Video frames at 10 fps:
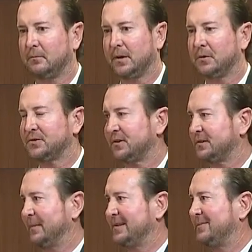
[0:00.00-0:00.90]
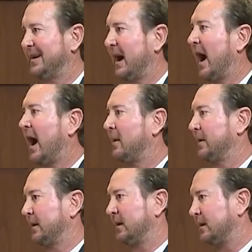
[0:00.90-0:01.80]
But it was just meant to be a
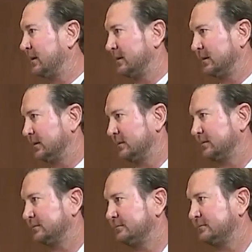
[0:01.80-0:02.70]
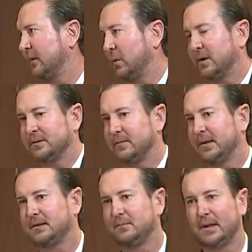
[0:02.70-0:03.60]
hobby. It wasn't
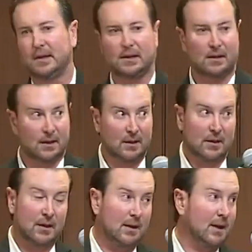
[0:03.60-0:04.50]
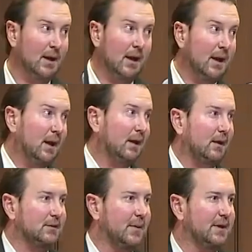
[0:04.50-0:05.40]
meant to be
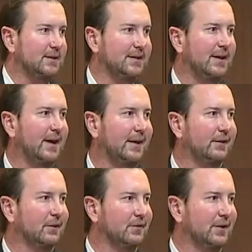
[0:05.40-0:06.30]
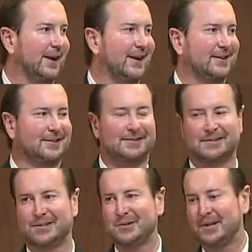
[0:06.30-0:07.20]
as big as it got here over the last
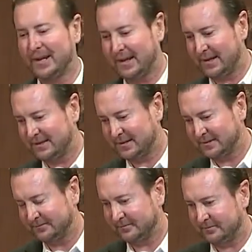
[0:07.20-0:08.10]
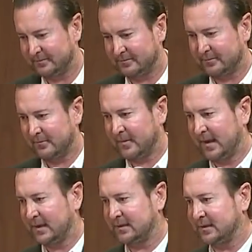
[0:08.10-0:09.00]
two decades.
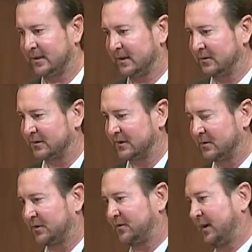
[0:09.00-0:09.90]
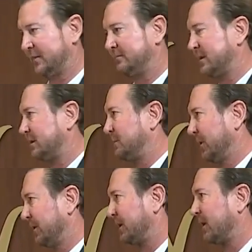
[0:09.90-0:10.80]
And so it was it was fun, just
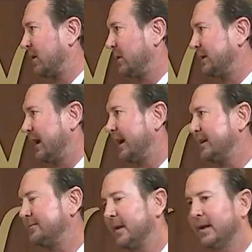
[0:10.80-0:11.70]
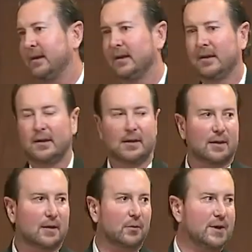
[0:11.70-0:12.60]
building the car with dad
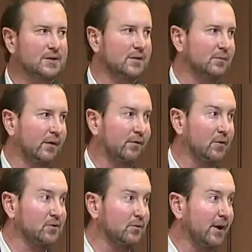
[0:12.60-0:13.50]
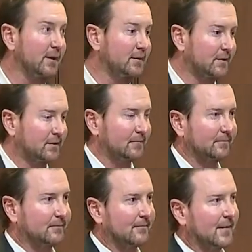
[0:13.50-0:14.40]
uh, raced it my first race.
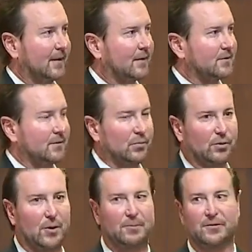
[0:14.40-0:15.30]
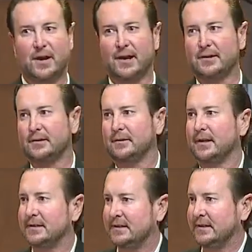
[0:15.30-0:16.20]
Uh, I was in Pahrump, Nevada,
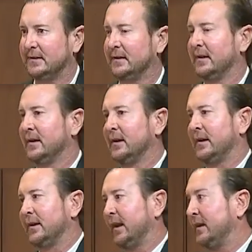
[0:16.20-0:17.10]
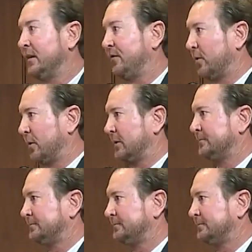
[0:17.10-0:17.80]
1994.